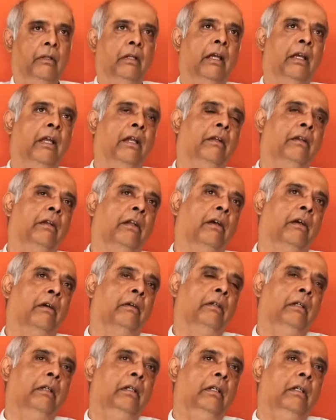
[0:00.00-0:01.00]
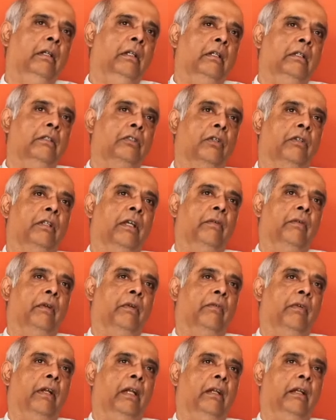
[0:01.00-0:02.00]
And so they
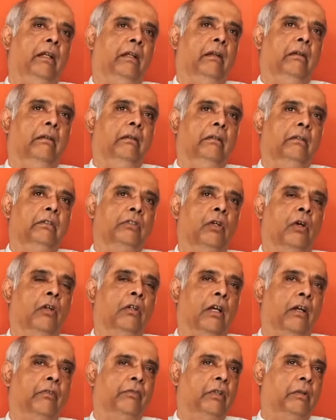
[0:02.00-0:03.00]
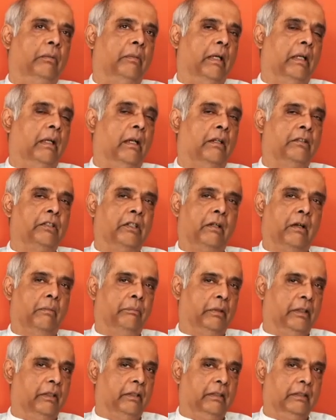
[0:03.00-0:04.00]
were very sought after by larger
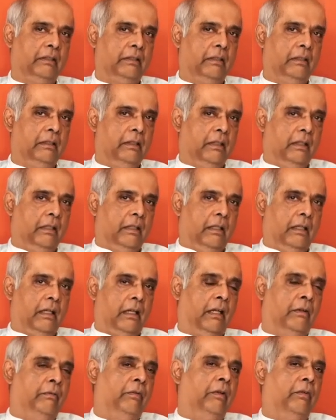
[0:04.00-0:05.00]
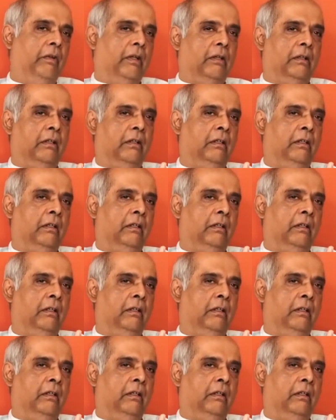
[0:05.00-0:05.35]
companies. And we were an